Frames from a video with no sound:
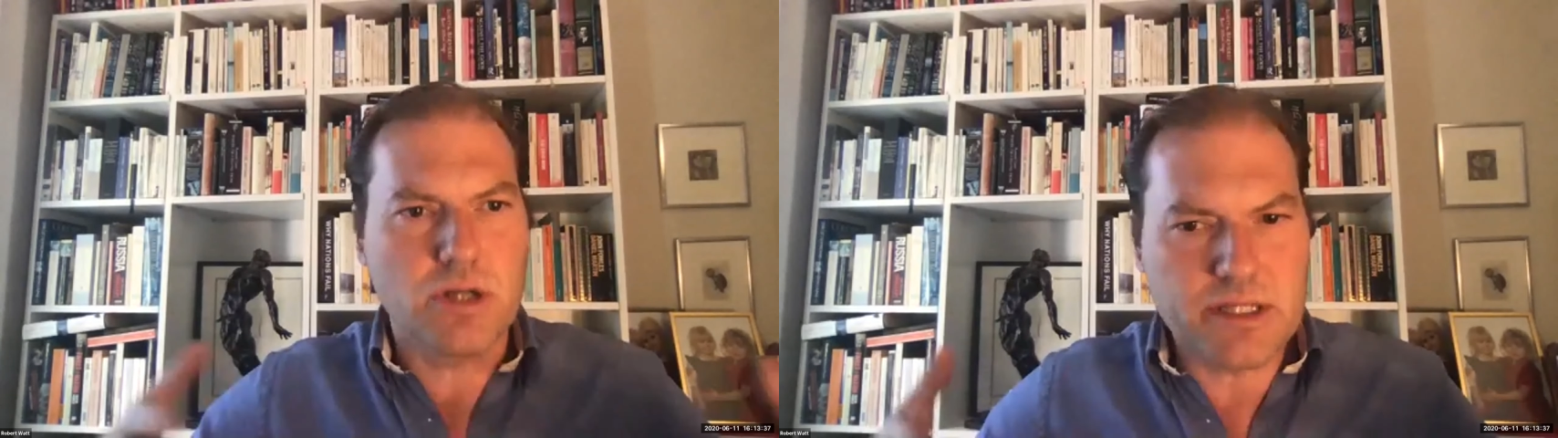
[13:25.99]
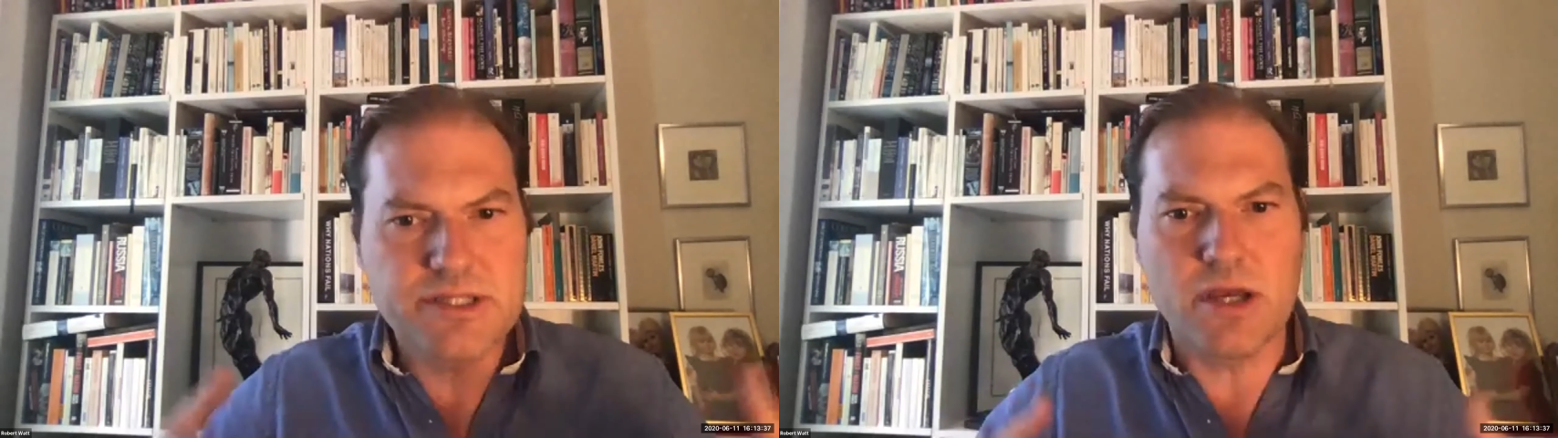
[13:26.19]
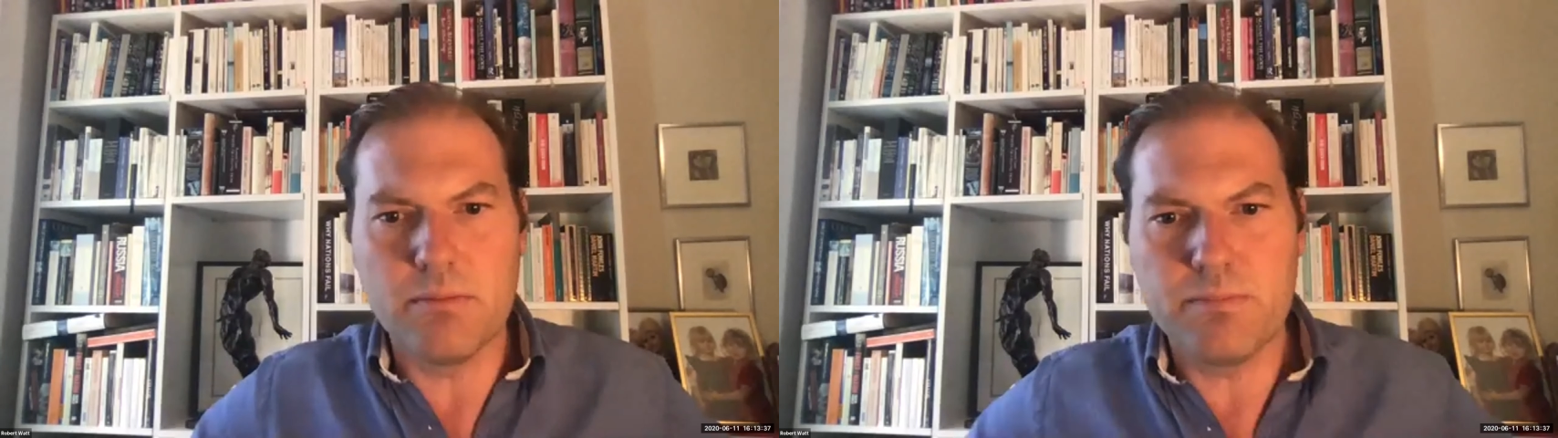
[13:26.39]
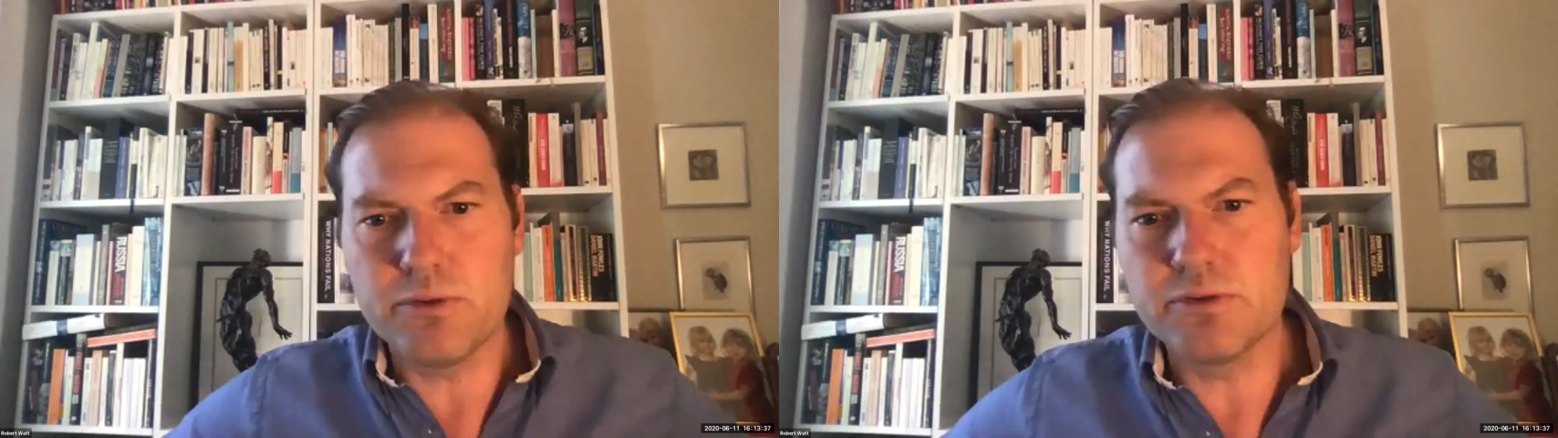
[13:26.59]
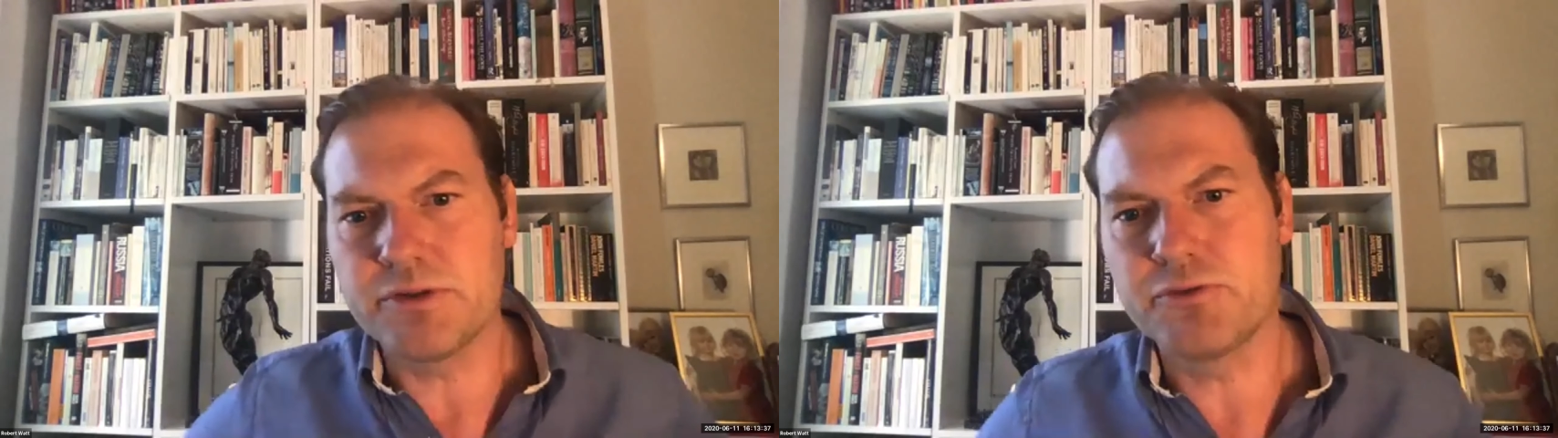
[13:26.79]

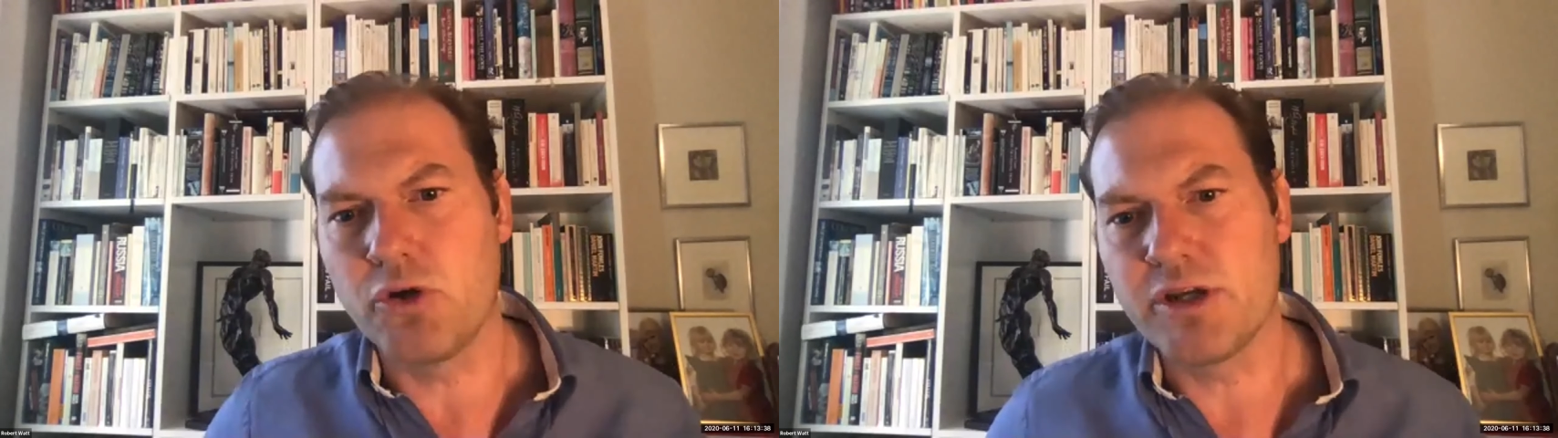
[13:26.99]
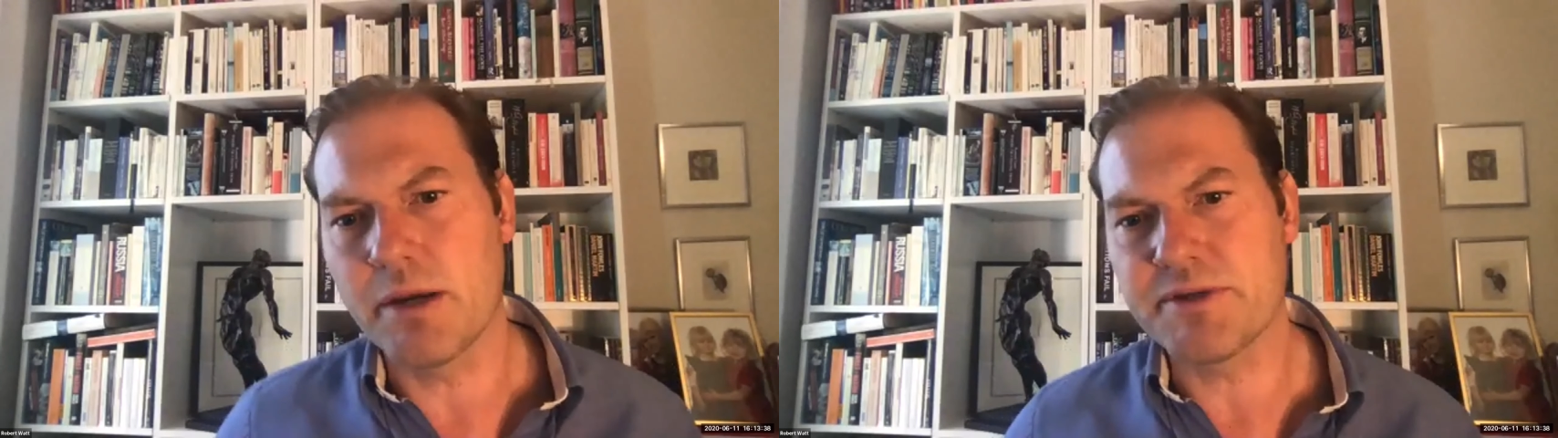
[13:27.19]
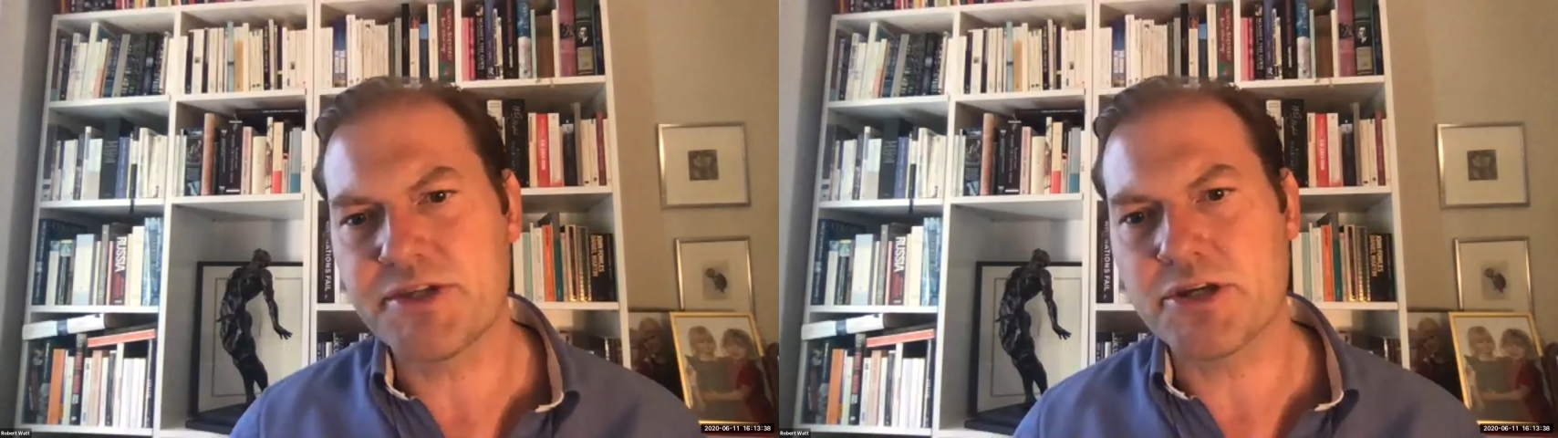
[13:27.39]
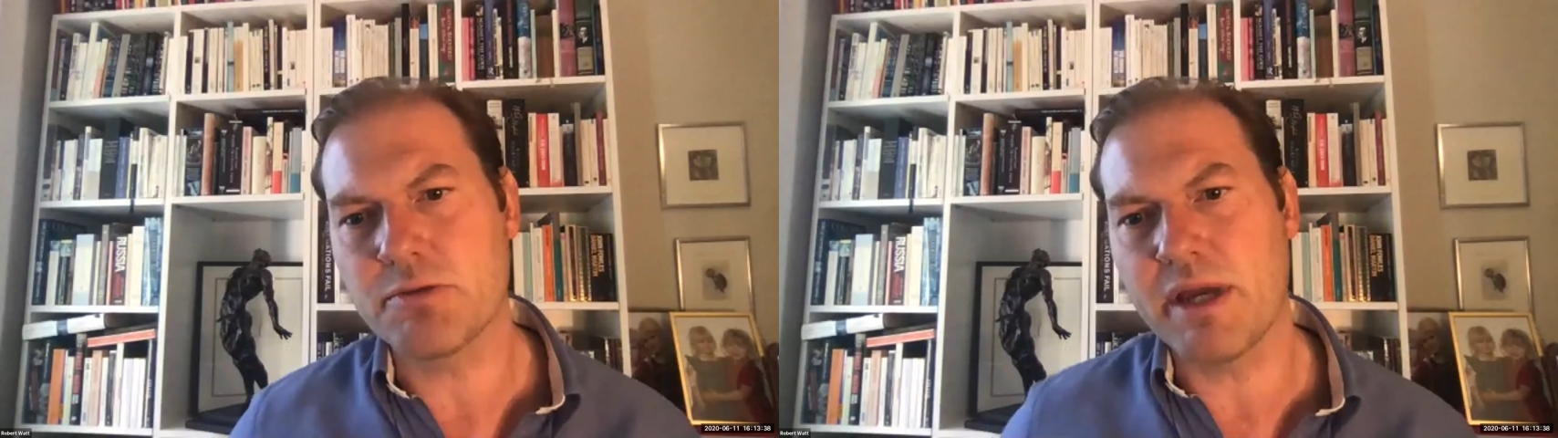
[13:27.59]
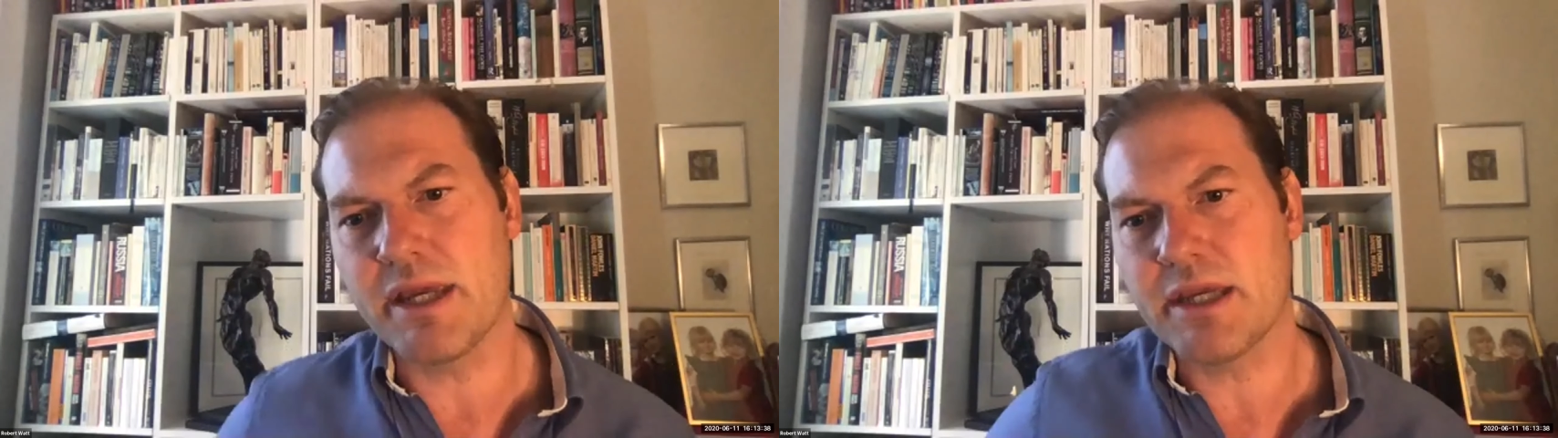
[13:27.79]
examples of joined up decision
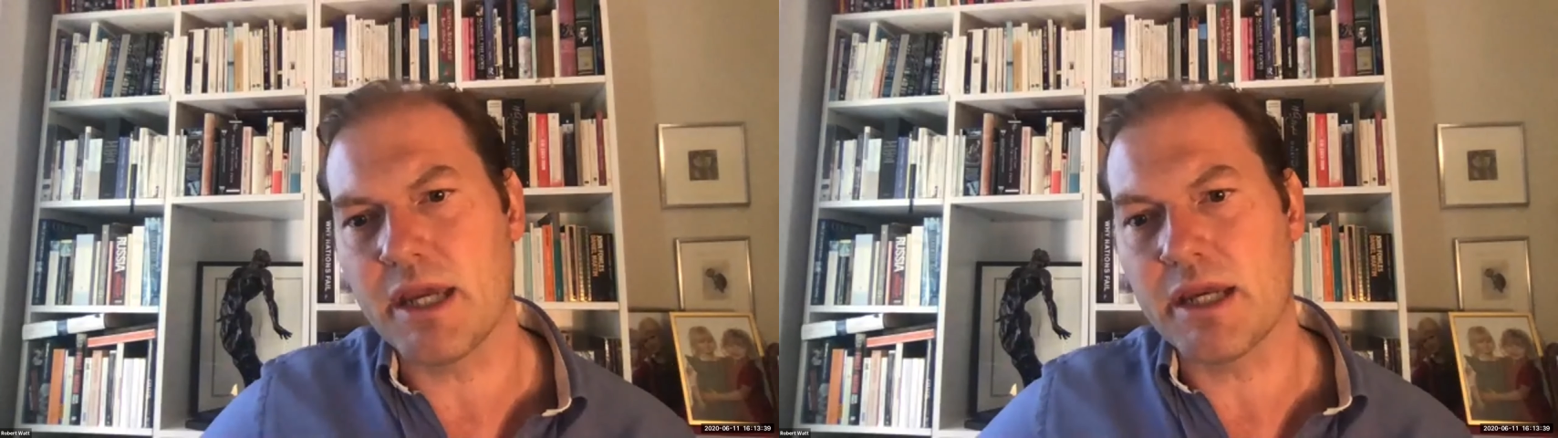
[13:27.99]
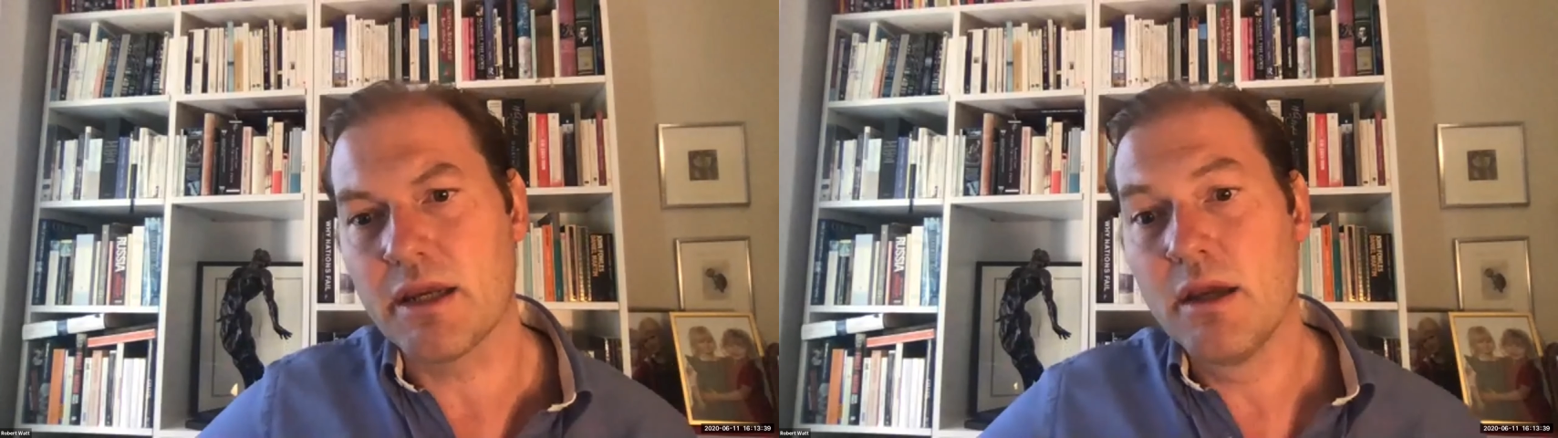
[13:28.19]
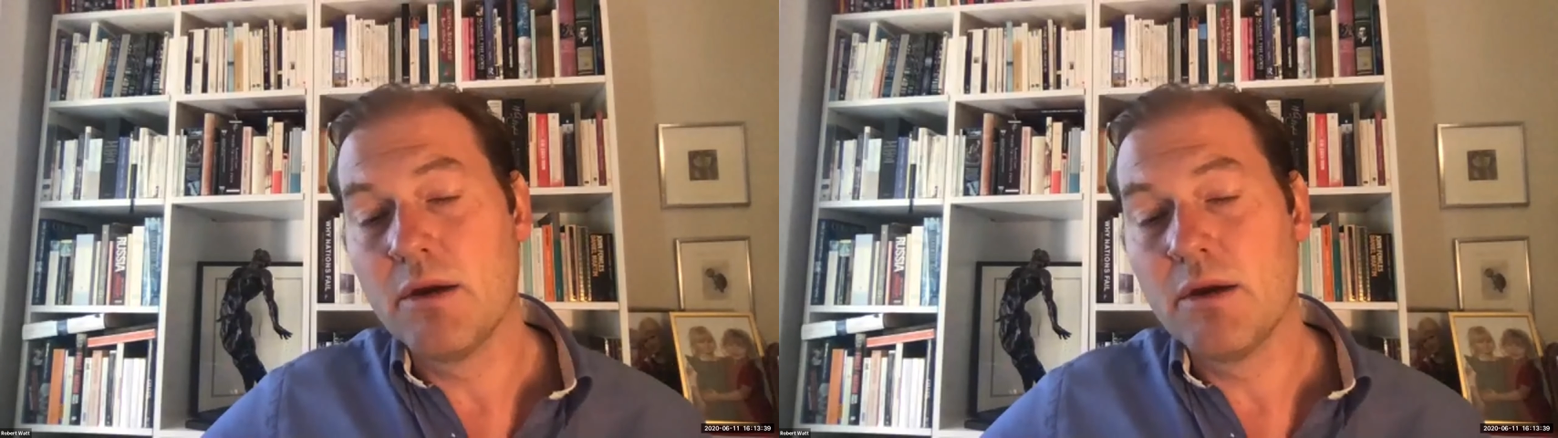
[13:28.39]
making,